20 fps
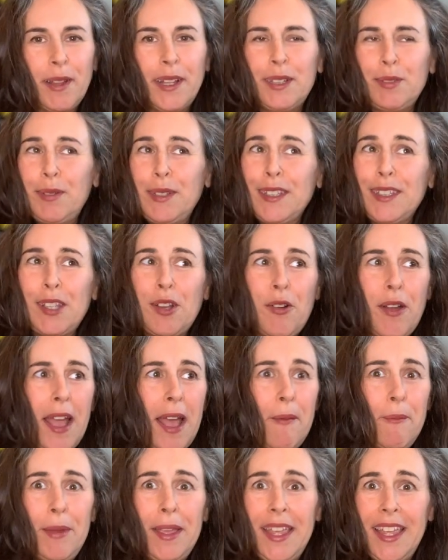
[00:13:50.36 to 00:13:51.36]
makes me so
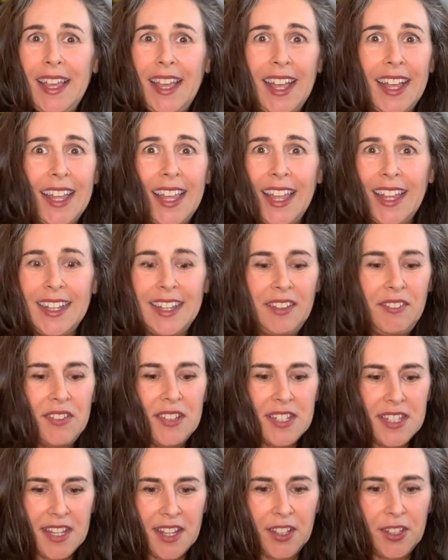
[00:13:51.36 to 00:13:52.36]
happy. I can't
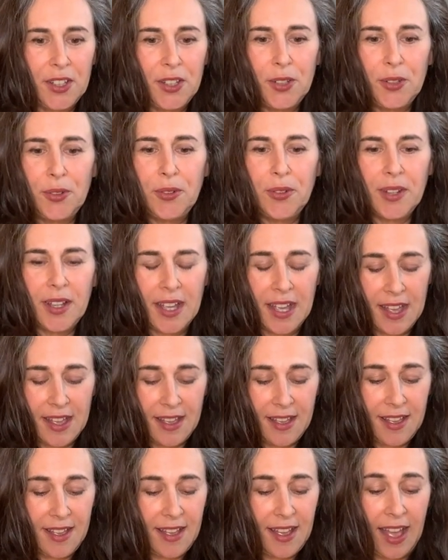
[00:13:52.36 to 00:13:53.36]
even tell you.
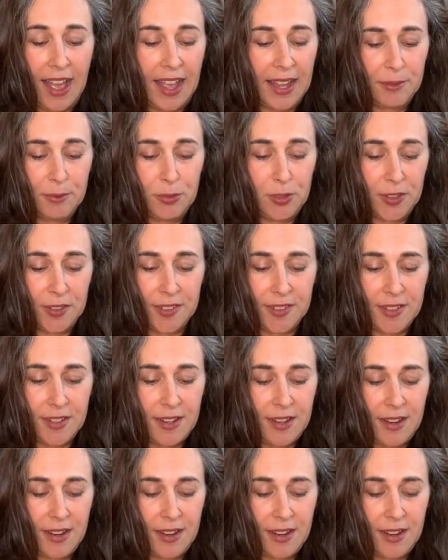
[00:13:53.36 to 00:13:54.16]
I'm just,